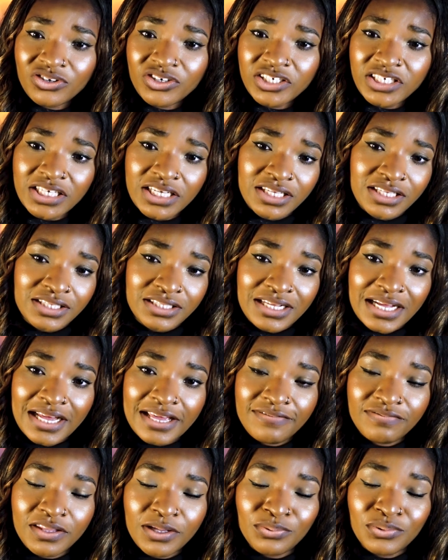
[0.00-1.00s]
audience that
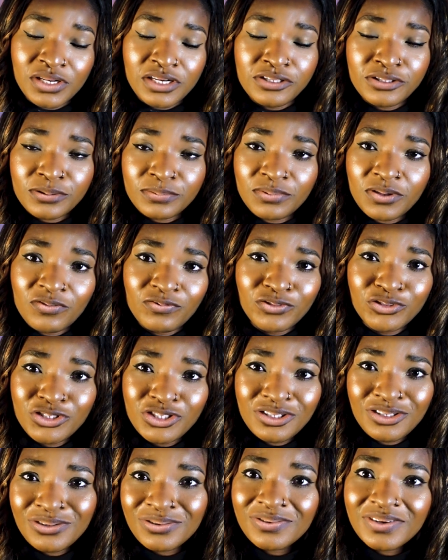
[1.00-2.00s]
if they're willing to pay for
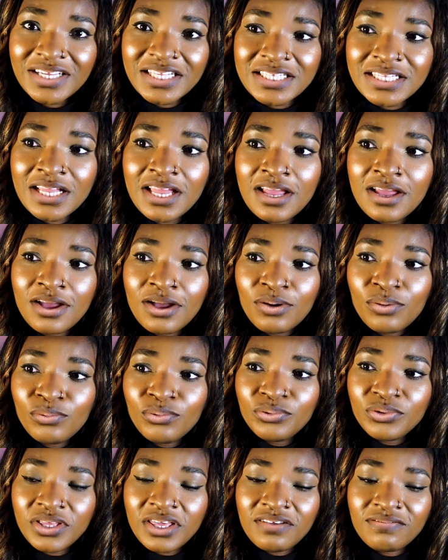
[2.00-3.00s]
COS,
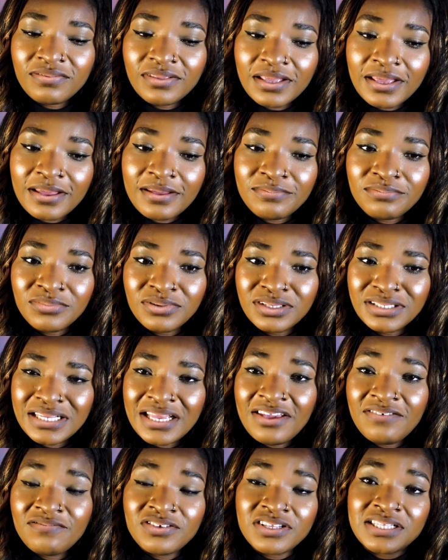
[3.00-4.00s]
we'll give them. They
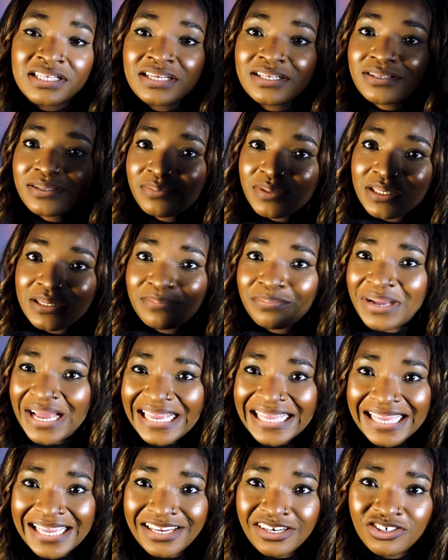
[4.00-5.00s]
even sent me the
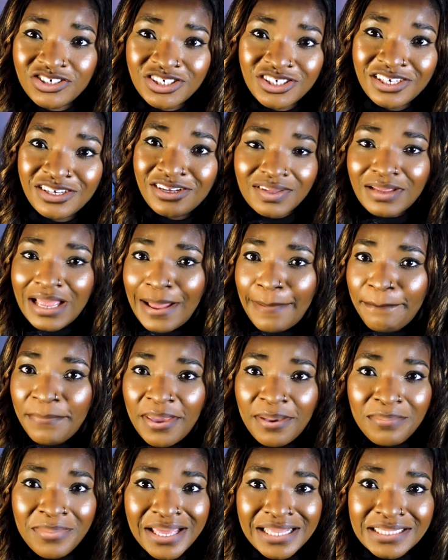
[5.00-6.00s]
package and
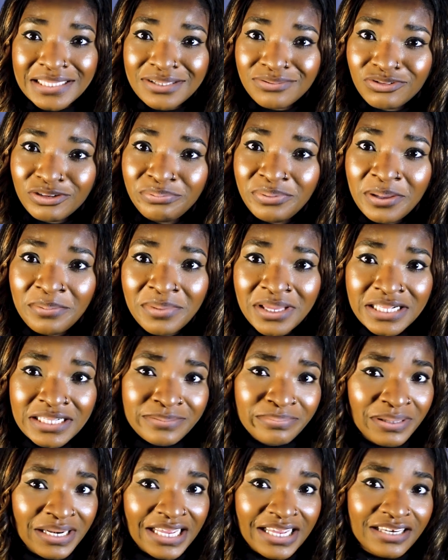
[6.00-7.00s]
repayment
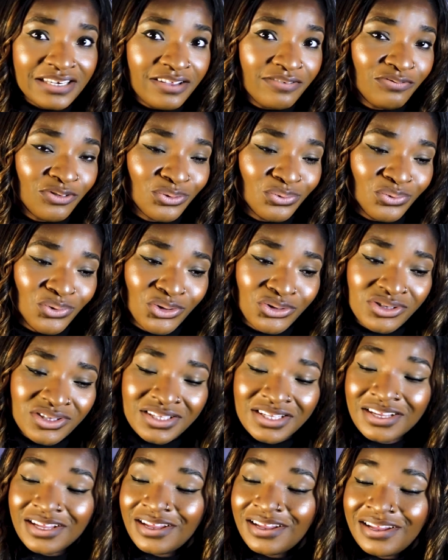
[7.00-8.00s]
plan if you want.
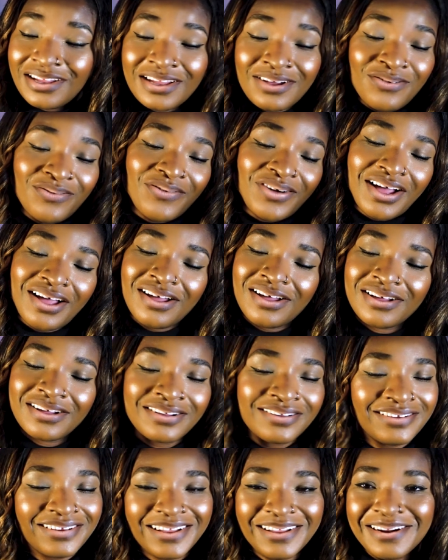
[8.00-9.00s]

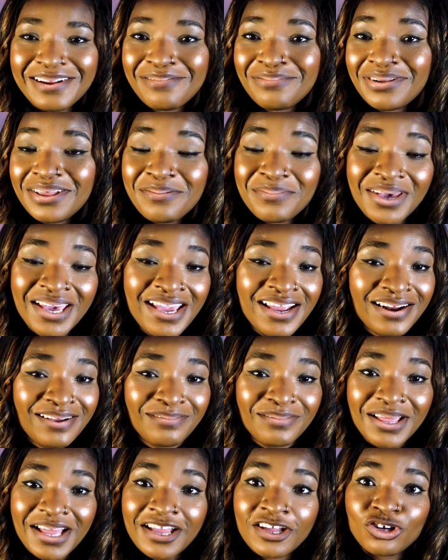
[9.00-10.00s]
And I'm in my head, I'm
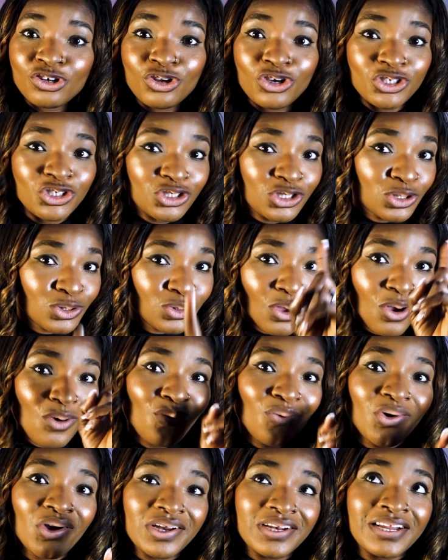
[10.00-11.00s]
like, not
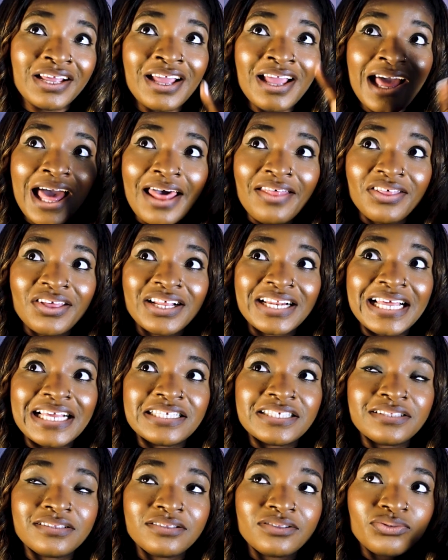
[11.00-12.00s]
one, I think
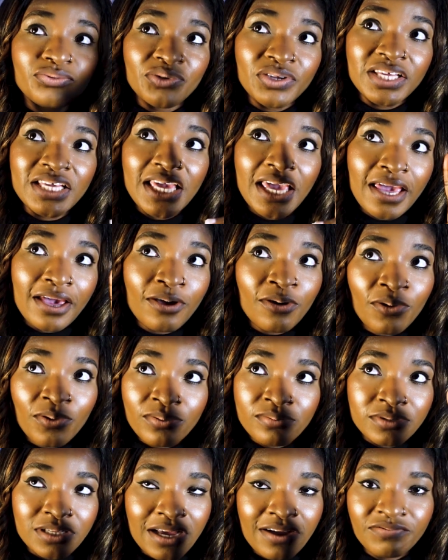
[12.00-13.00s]
like 3 care
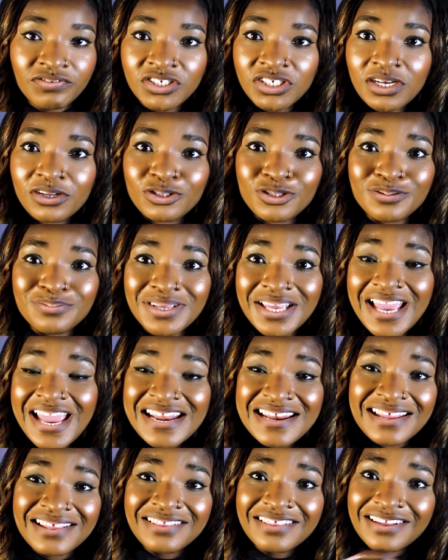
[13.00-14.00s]
homes have reached out to me.
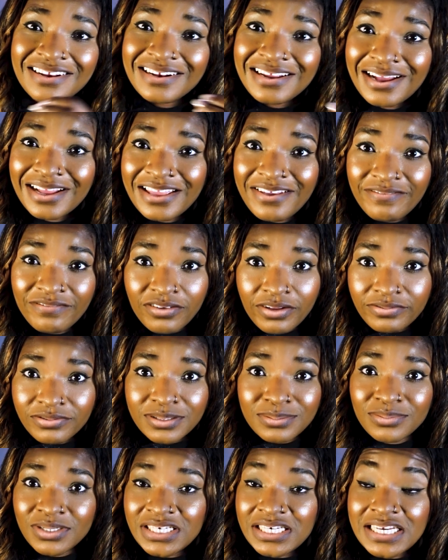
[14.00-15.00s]
Anything that involves
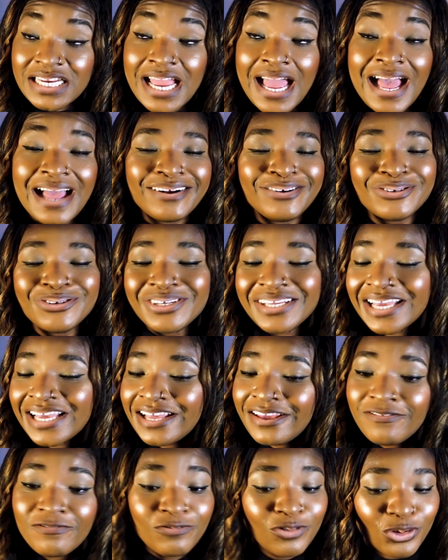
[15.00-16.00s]
money, I don't get
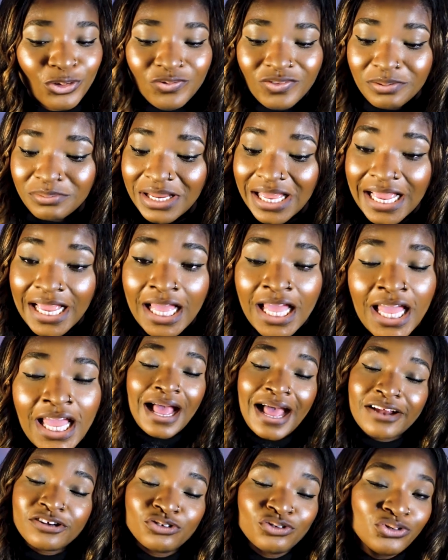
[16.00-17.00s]
involved. I'm like,
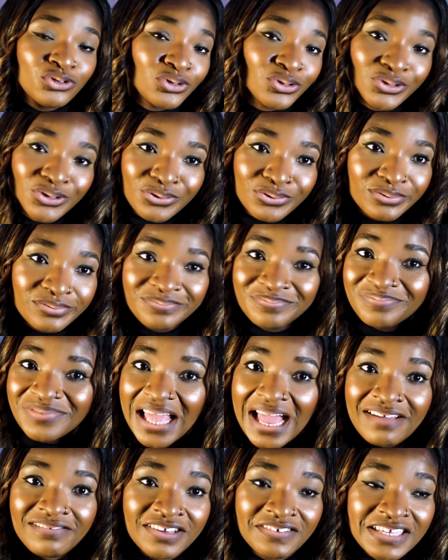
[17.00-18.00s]
I don't know you,
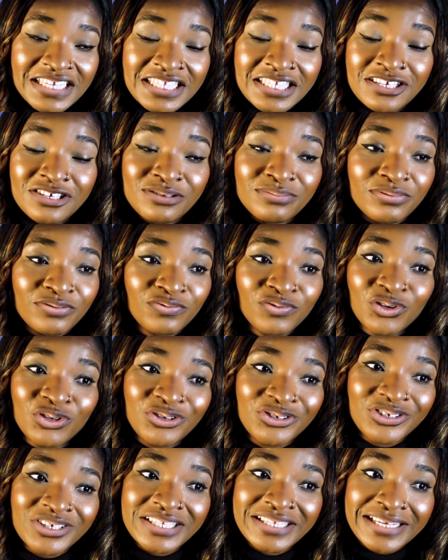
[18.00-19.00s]
I've never seen you before, you
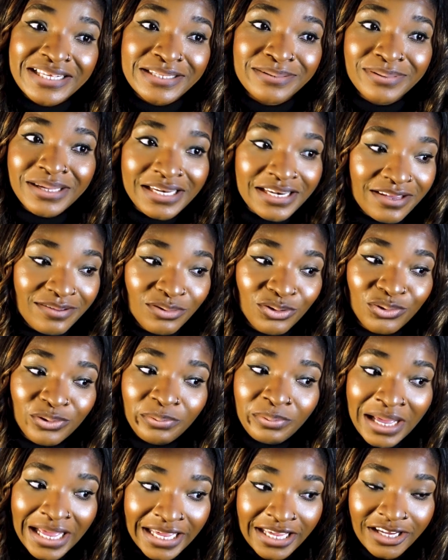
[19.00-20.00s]
just sent me an email with
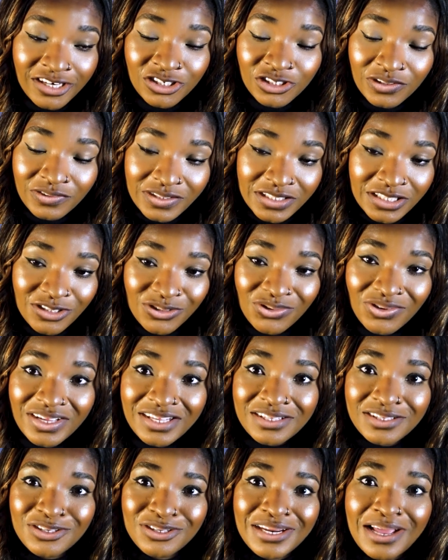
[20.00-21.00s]
package or
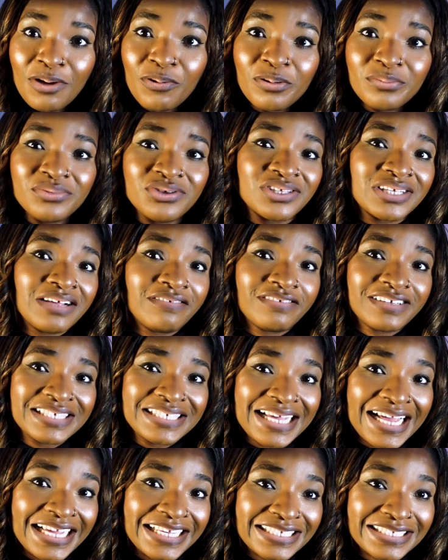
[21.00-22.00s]
COS, you now want me to
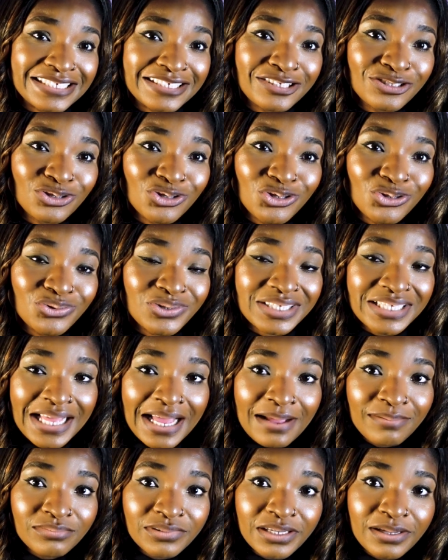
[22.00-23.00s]
advertise it, so you
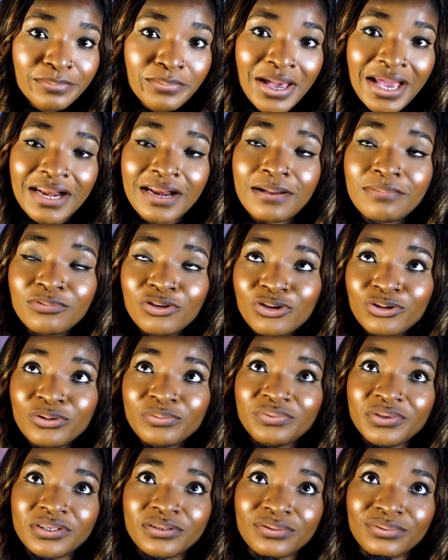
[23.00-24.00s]
scam them and I'm gonna
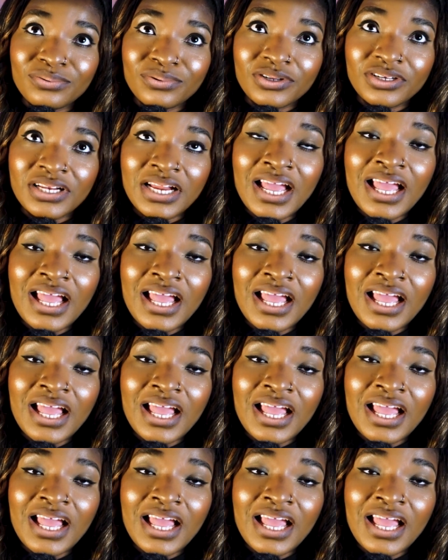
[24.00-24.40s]
be the one